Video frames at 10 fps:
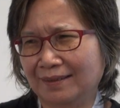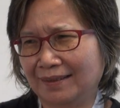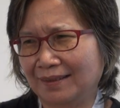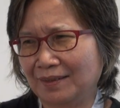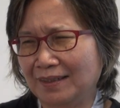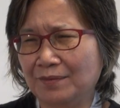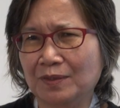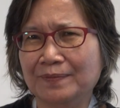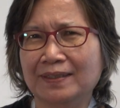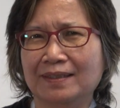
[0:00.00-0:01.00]
Uh, at the
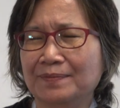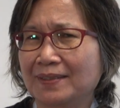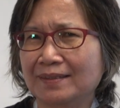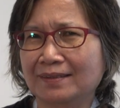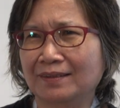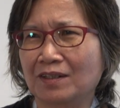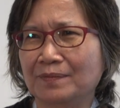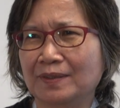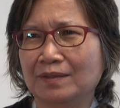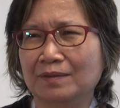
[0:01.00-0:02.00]
moment, I'm just a
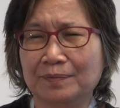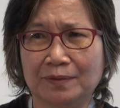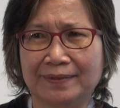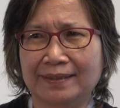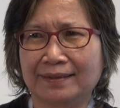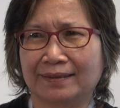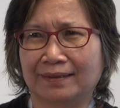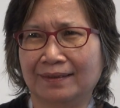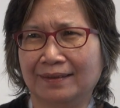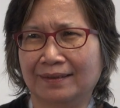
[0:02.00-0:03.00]
normal
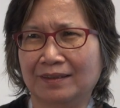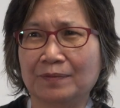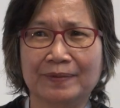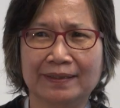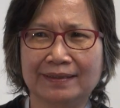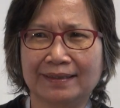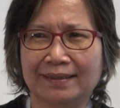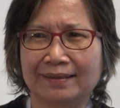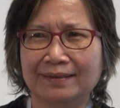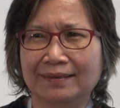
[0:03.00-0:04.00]
professor in computer
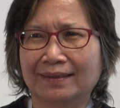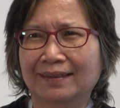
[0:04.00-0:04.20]
science,